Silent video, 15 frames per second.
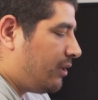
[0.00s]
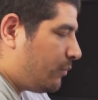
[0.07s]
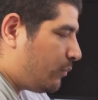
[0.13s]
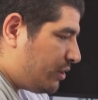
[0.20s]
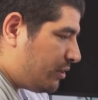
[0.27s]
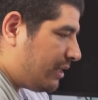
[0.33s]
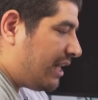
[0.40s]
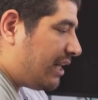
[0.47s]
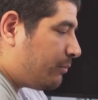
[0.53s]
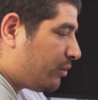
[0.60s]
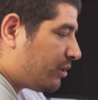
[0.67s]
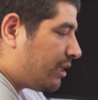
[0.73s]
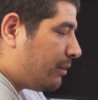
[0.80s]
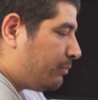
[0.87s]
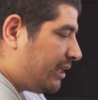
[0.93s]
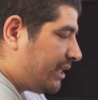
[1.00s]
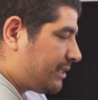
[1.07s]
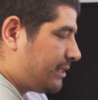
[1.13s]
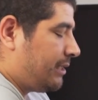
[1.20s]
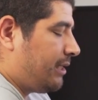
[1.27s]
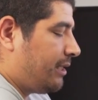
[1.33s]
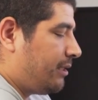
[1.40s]
When you add more
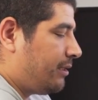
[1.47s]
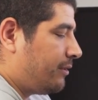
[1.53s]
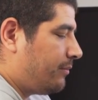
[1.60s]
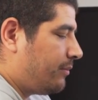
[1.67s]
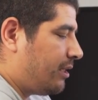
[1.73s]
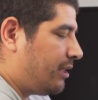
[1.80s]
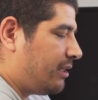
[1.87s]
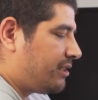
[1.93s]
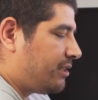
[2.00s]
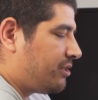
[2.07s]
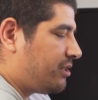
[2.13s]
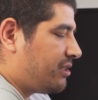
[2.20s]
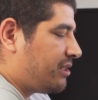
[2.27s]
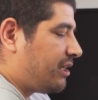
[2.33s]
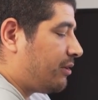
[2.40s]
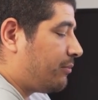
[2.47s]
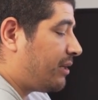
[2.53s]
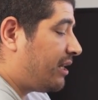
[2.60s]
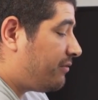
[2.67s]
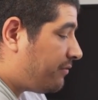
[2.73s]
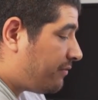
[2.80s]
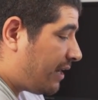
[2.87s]
complexity, such as like a
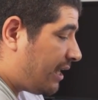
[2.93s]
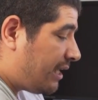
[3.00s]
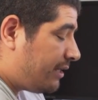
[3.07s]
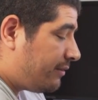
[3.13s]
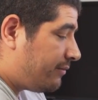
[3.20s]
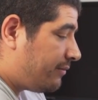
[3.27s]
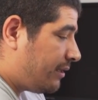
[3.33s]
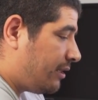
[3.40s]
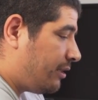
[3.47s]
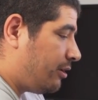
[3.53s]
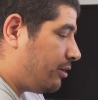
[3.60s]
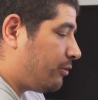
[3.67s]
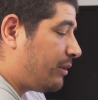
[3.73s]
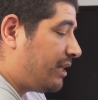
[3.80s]
RAID 5 or